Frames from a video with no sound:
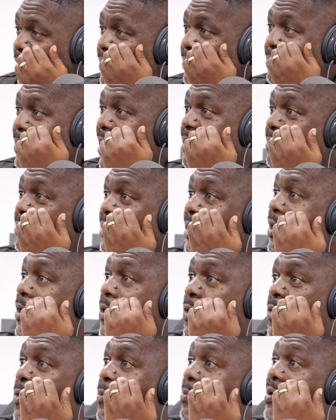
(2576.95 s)
It might have been
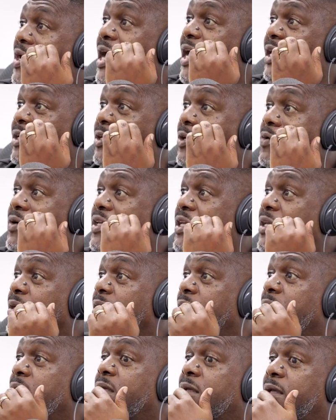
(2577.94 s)
old, but I know
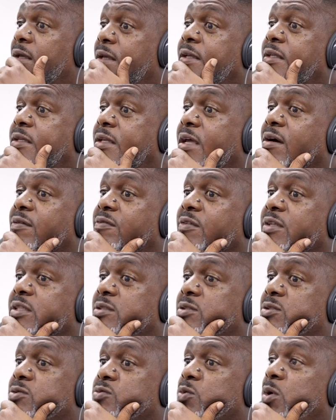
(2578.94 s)
he
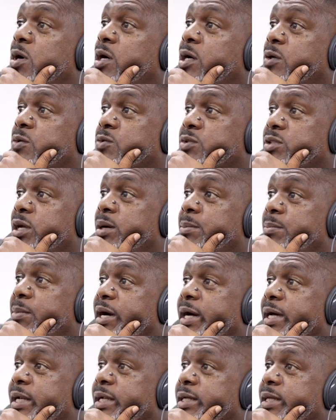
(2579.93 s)
definitely swung on
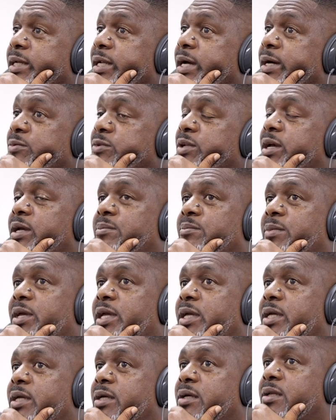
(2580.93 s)
somebody, and I was like,
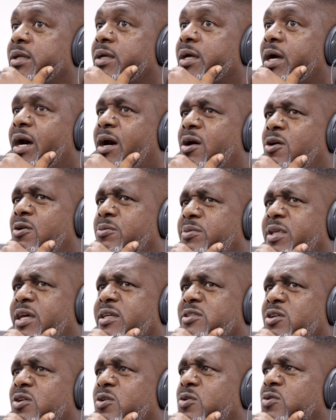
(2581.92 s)
man, I hope
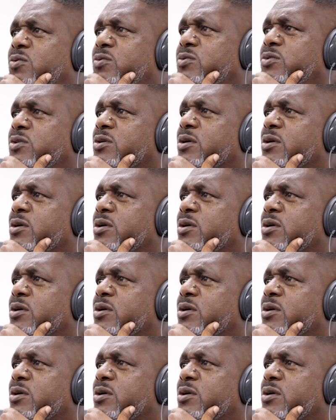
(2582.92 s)
that's old.